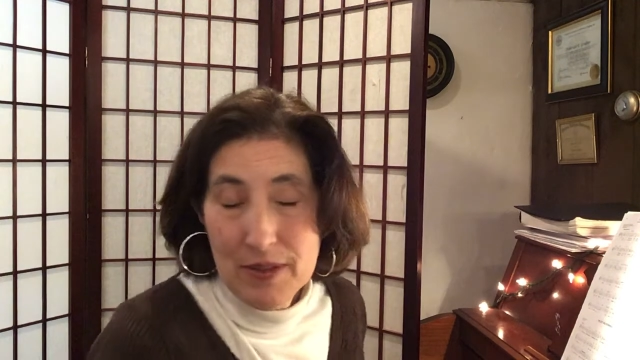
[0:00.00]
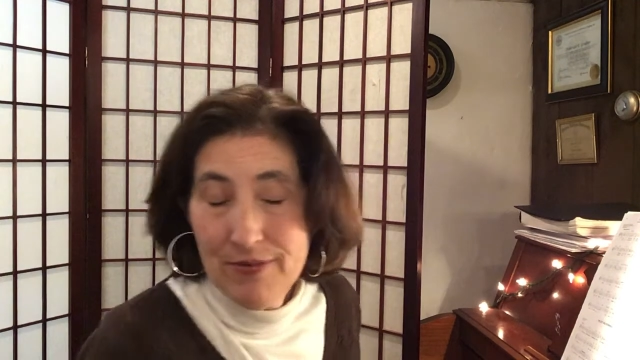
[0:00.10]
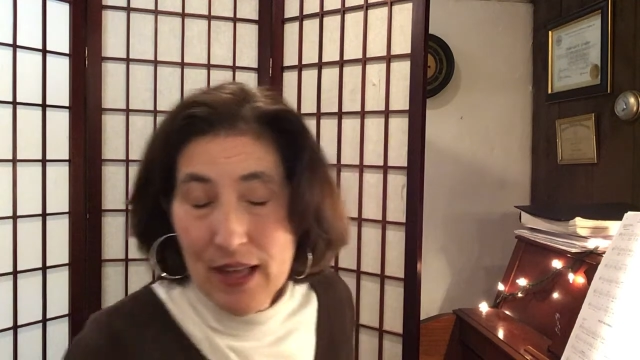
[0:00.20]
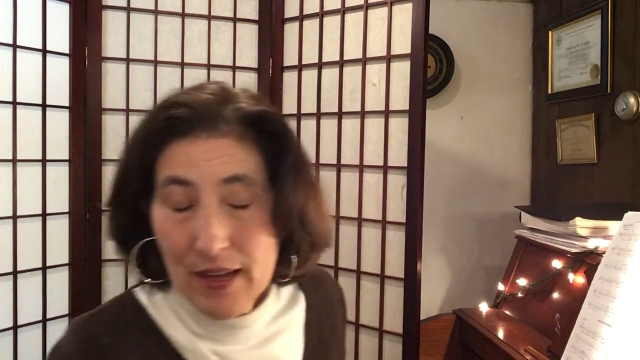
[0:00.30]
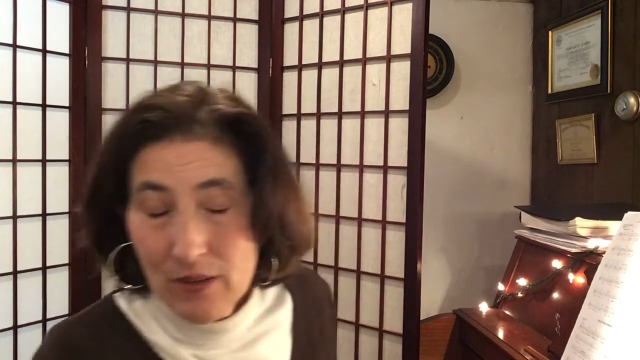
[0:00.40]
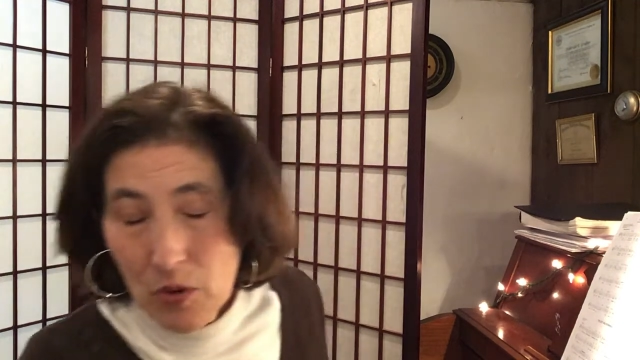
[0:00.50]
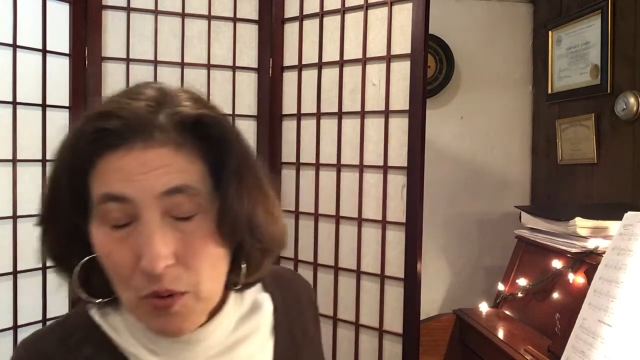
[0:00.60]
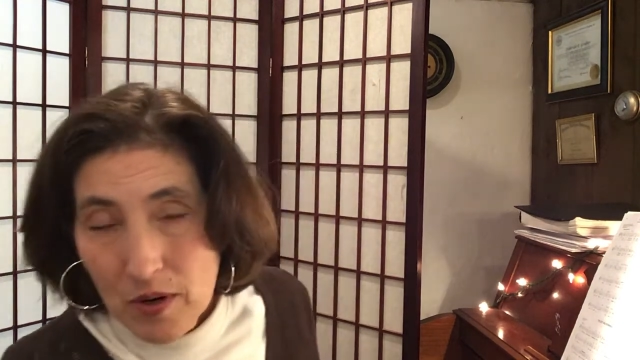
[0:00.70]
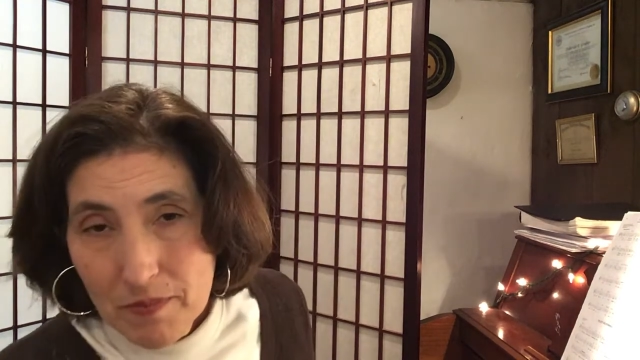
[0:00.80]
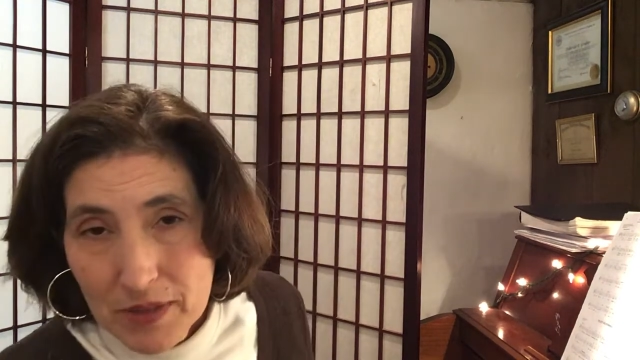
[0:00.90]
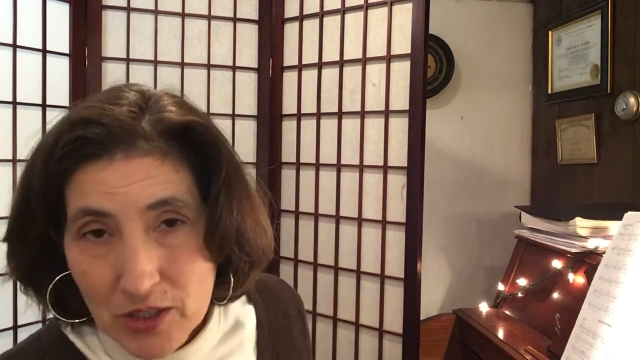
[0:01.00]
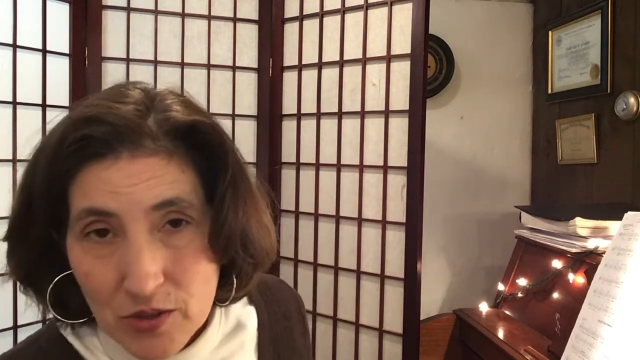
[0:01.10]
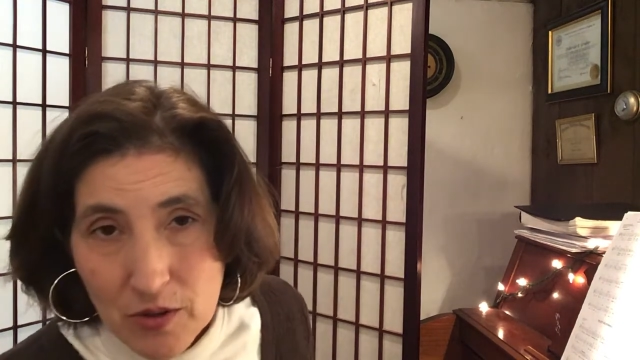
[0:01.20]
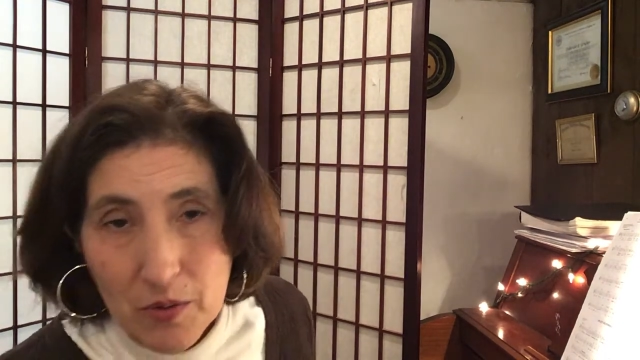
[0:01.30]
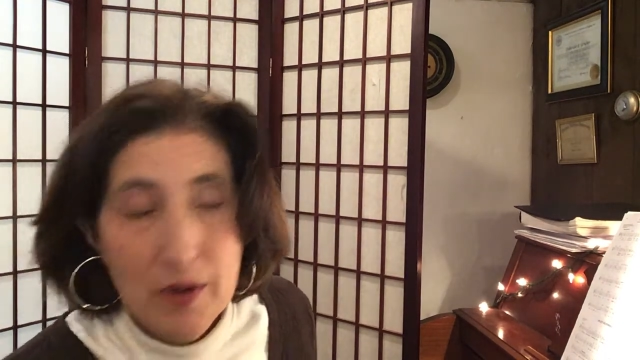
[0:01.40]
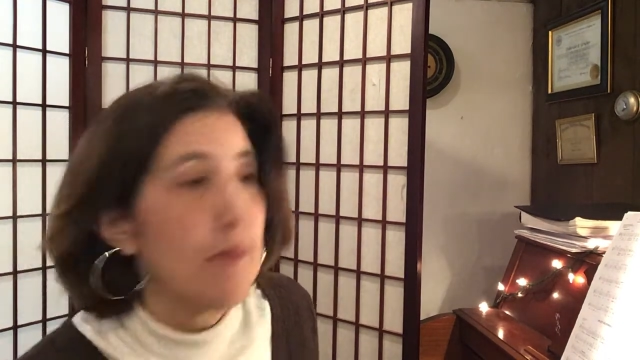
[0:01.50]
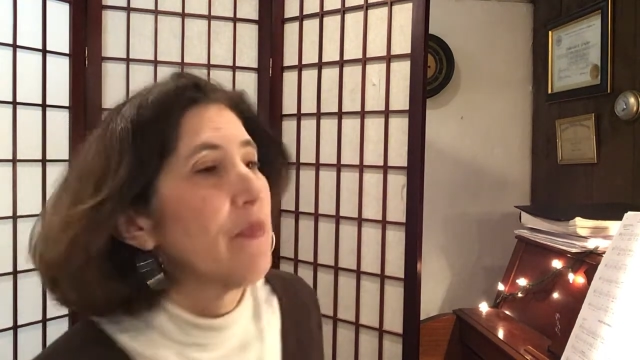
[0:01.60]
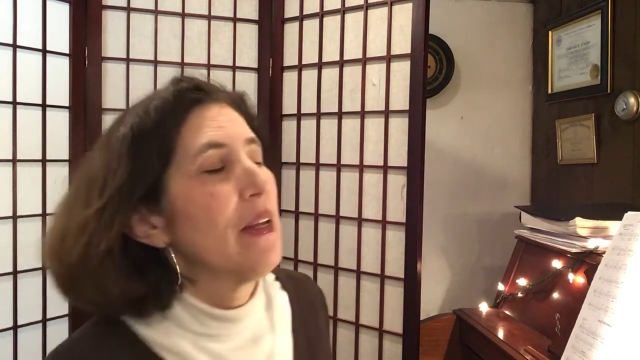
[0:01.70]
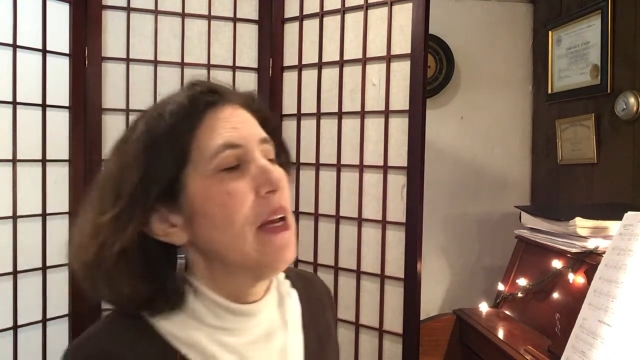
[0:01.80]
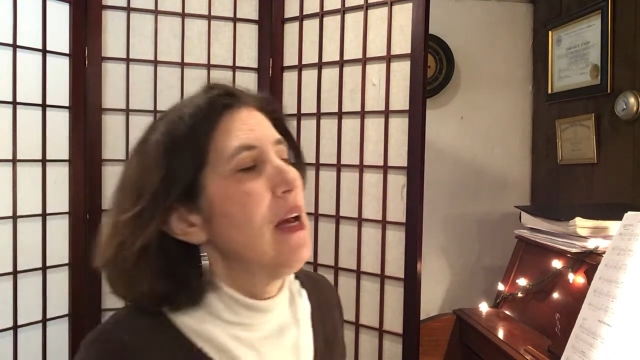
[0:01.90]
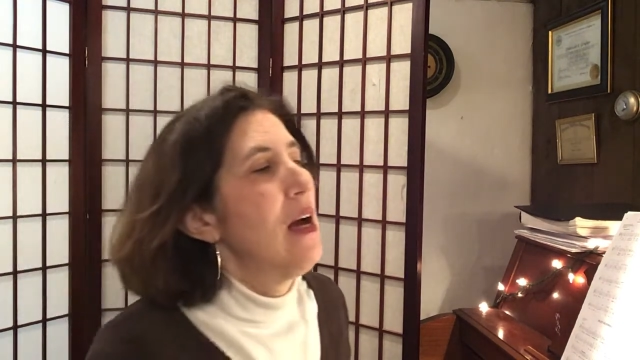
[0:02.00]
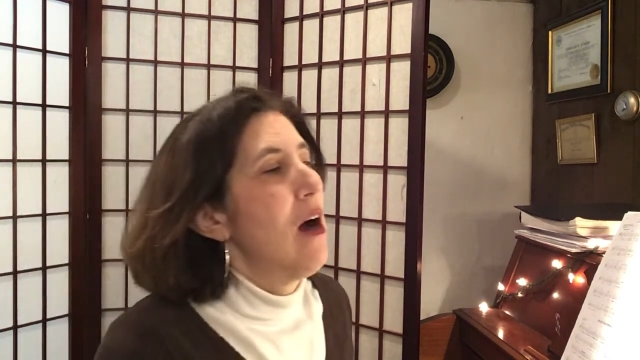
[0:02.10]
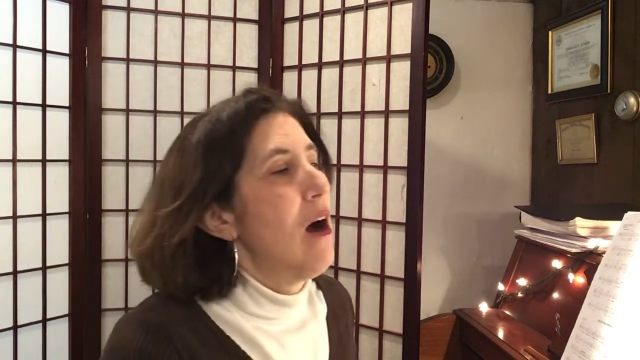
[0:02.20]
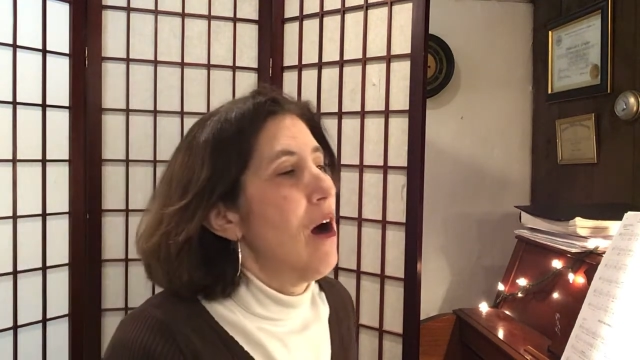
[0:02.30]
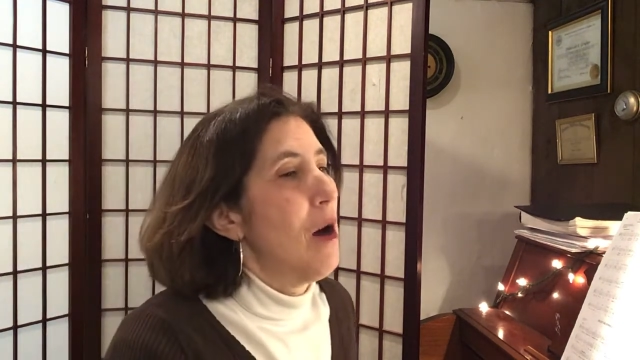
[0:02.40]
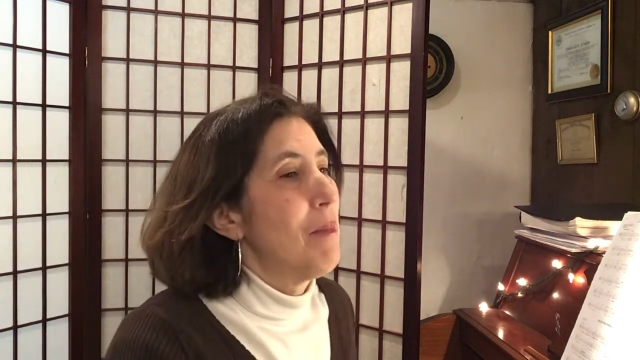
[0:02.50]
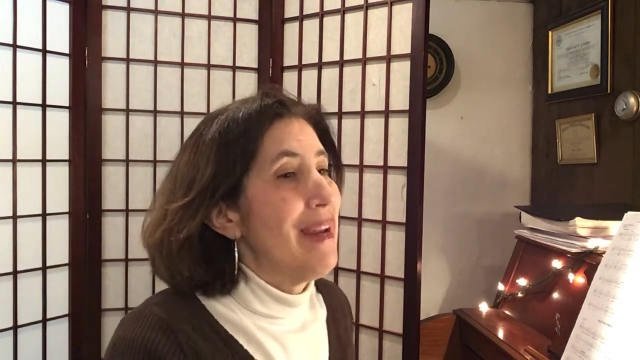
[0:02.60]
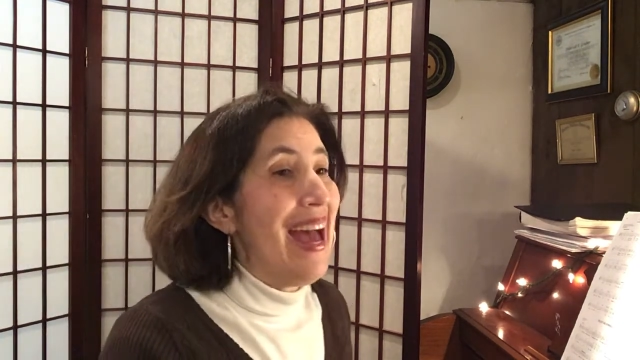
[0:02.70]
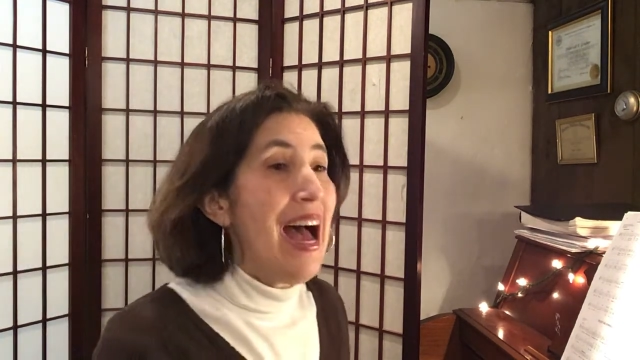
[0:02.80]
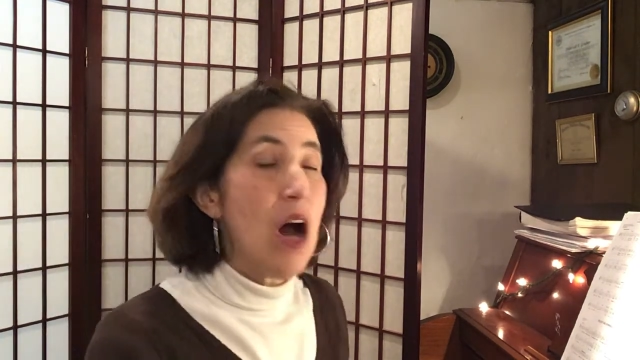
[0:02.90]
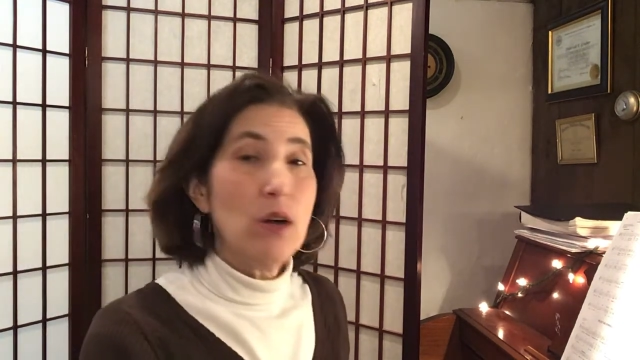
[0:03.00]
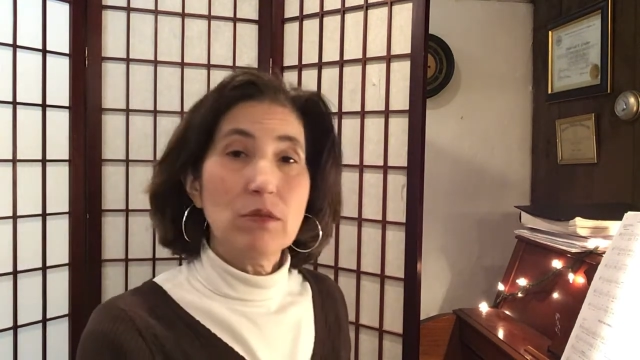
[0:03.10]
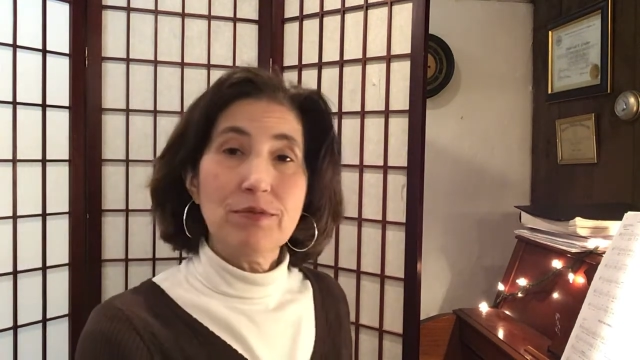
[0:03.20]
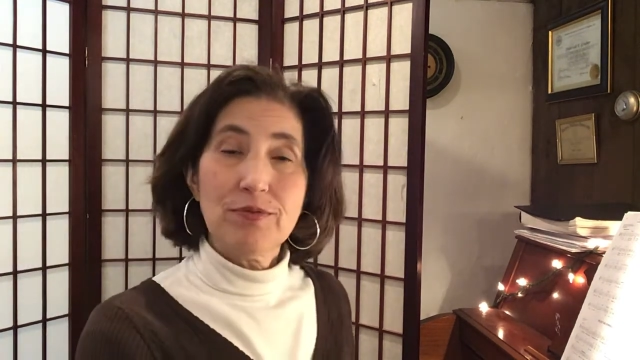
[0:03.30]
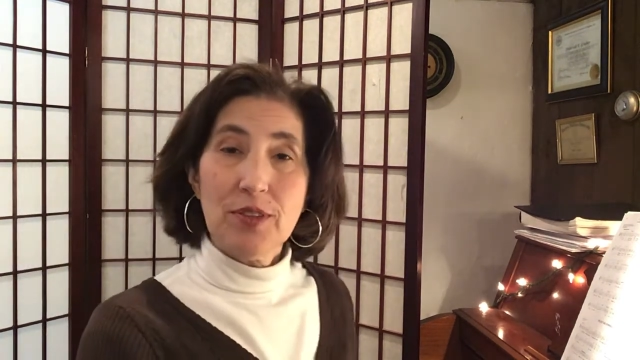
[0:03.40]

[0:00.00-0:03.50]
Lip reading: B flat chord, major chord. Now,